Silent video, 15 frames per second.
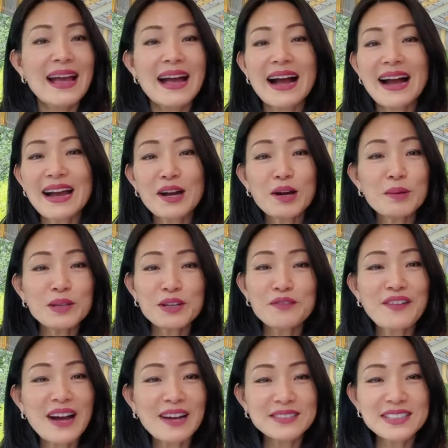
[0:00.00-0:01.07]
I hope you
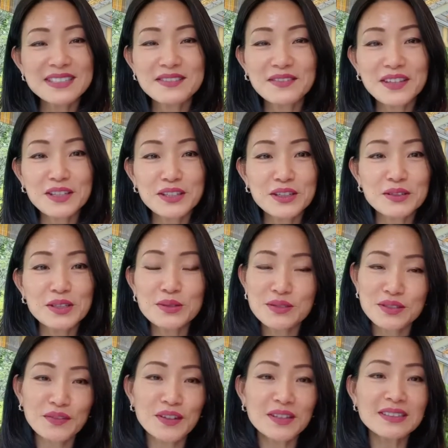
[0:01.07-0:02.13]
found this video
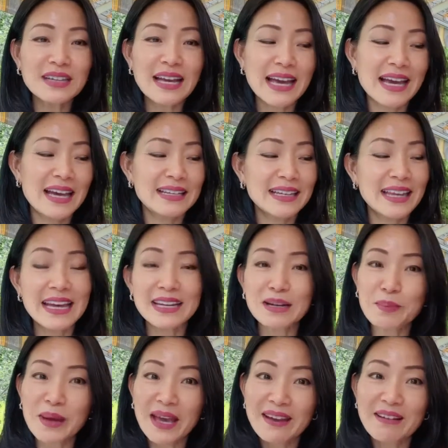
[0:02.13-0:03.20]
useful, and get a
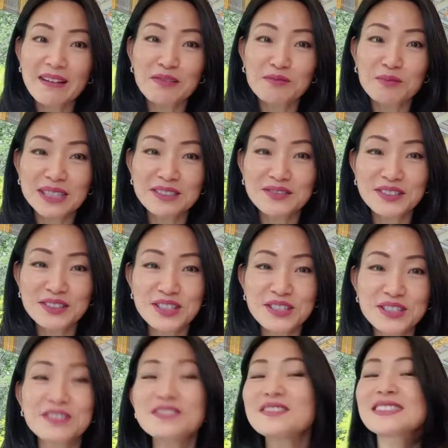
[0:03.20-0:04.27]
pair of wonderful
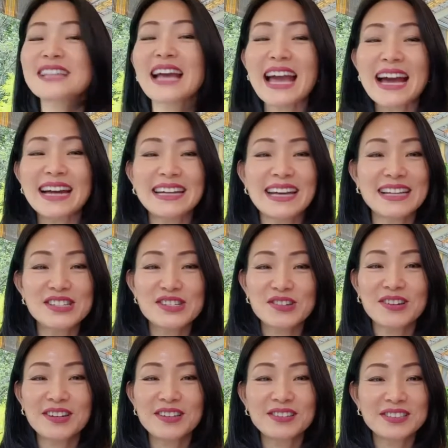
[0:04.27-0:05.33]
shoes and
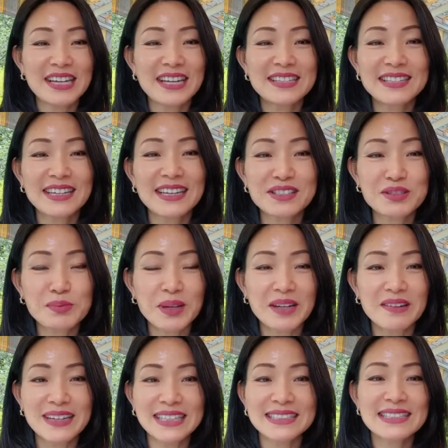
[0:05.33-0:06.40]
enjoy your dancing
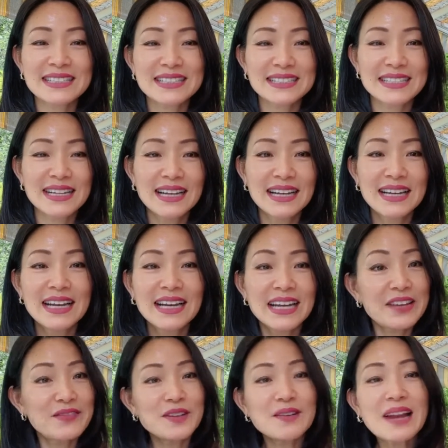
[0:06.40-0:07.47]
experience.
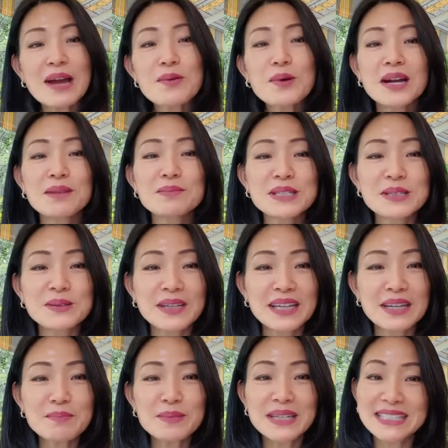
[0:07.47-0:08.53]
If you like what I'm doing,
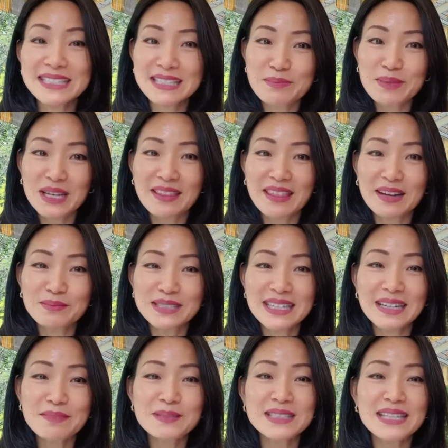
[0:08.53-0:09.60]
please give me a thumbs
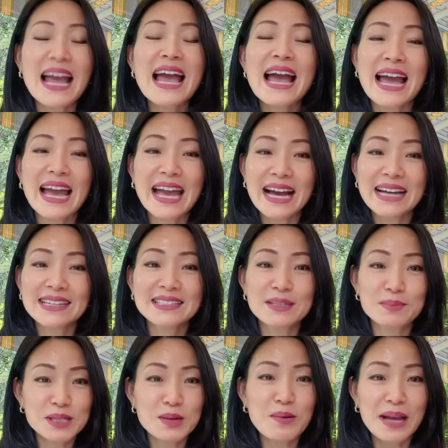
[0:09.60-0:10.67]
up and
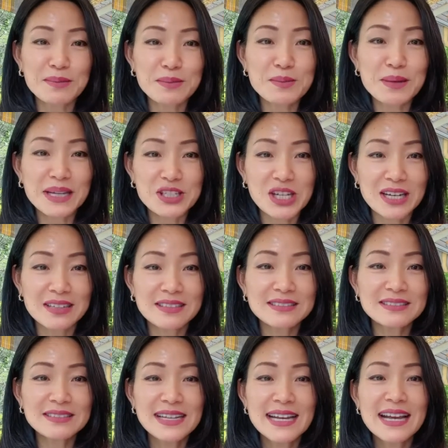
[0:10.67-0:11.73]
subscribe to my channel,
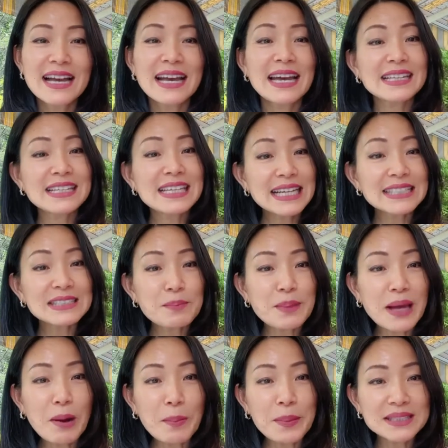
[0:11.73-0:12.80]
and click the
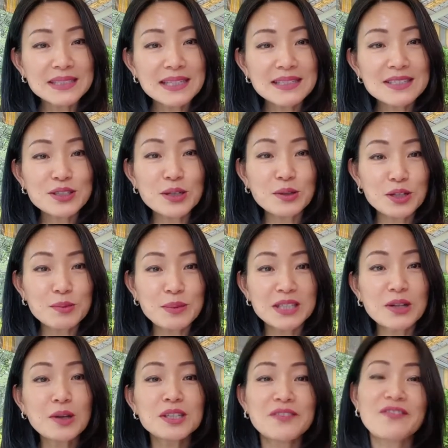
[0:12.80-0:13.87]
bell button so you'll be
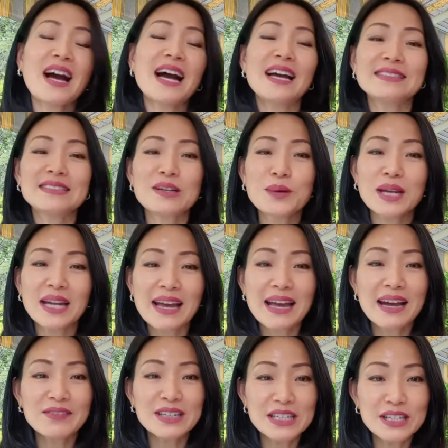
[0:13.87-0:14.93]
notified when I
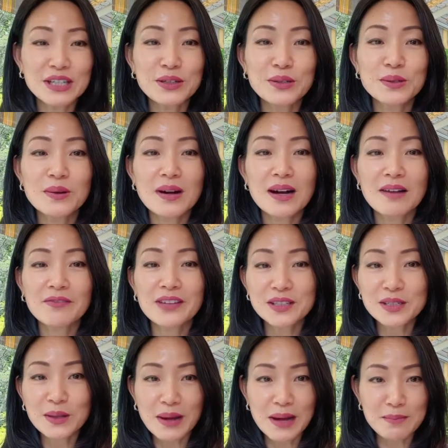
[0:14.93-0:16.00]
have a new
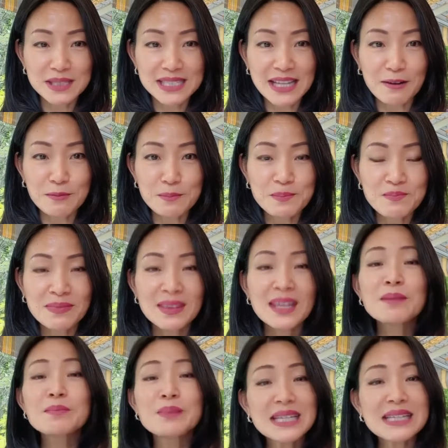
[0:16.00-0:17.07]
video comes out.
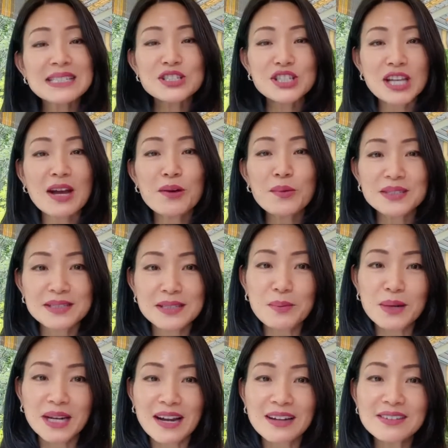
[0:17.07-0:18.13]
Please share with
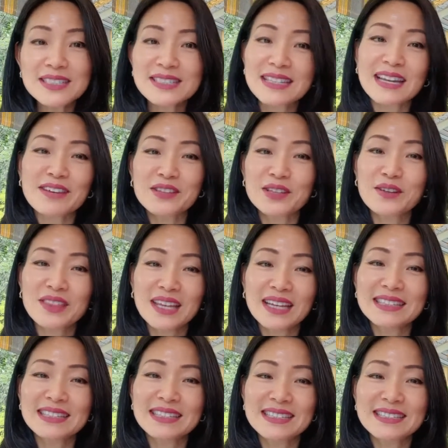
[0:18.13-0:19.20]
someone else if you
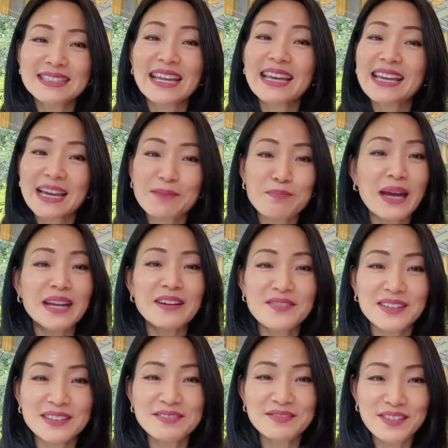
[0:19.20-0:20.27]
think that they can
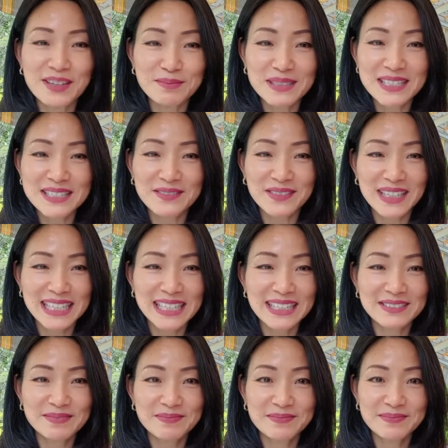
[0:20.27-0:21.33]
benefit from this video.
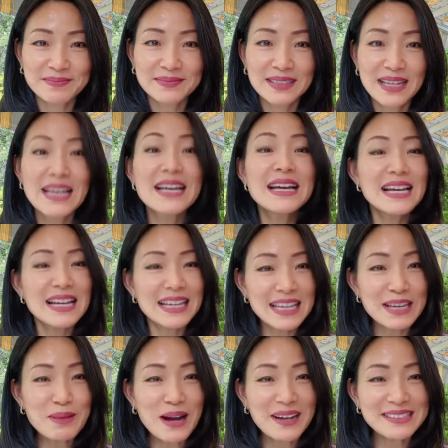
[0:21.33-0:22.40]

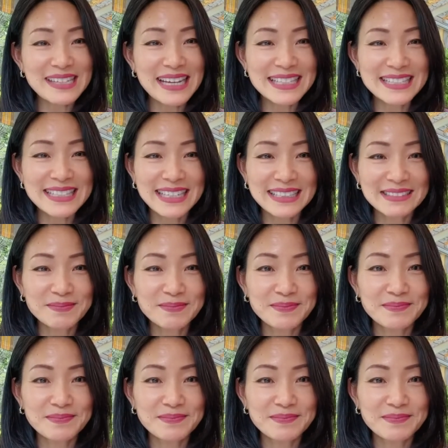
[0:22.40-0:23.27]
Keep on dancing!